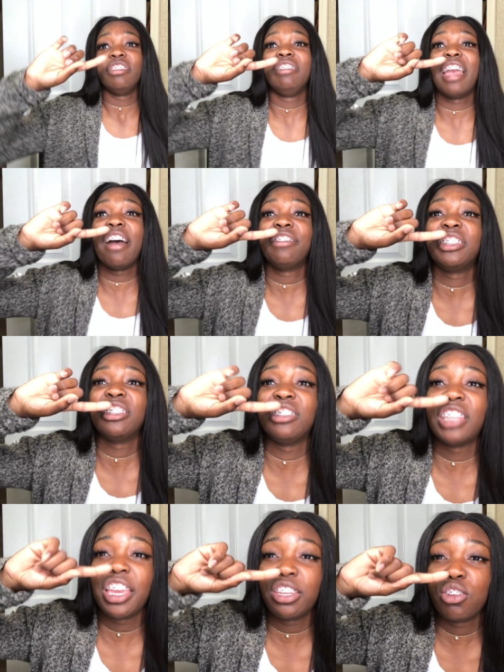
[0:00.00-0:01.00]
You have to
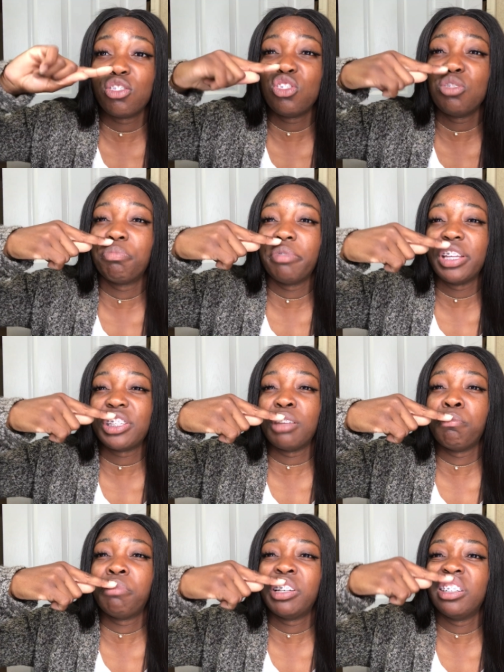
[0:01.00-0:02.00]
take your toothbrush
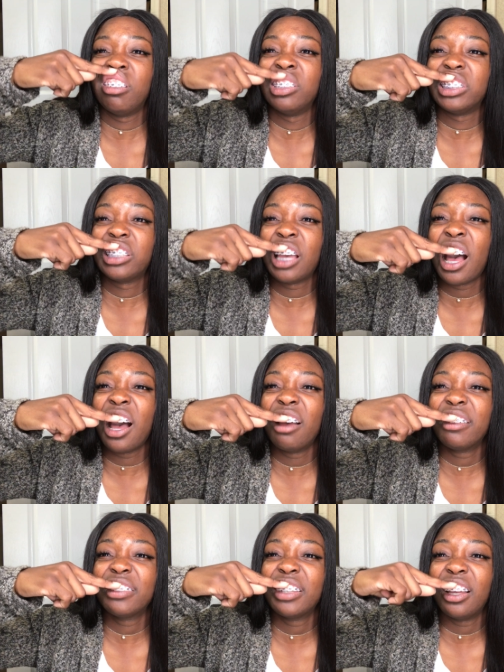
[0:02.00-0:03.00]
and put it on
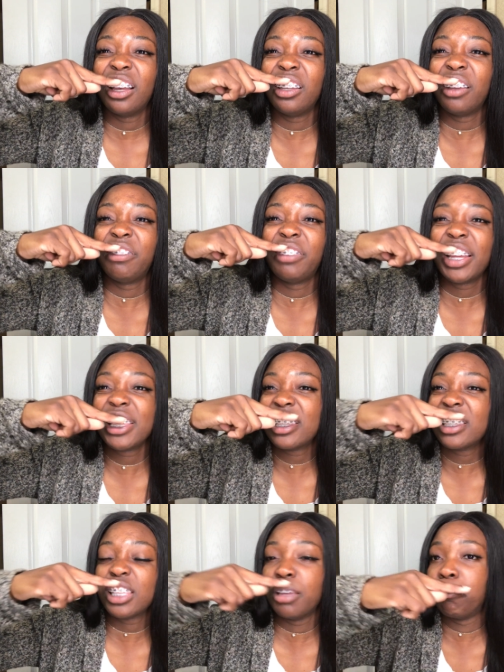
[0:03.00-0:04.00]
top of your
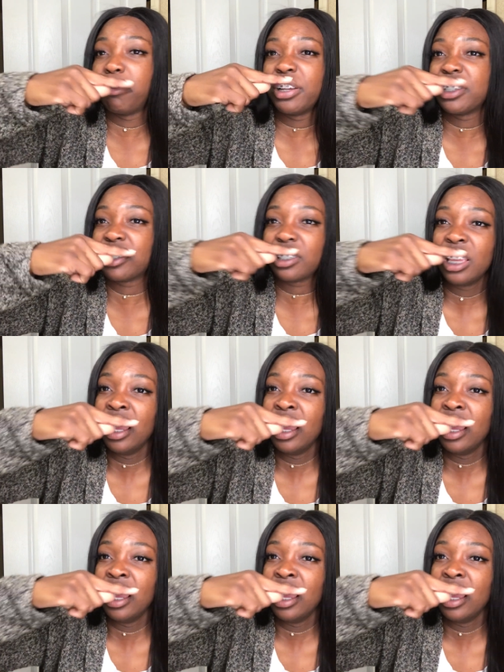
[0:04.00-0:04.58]
braces and brush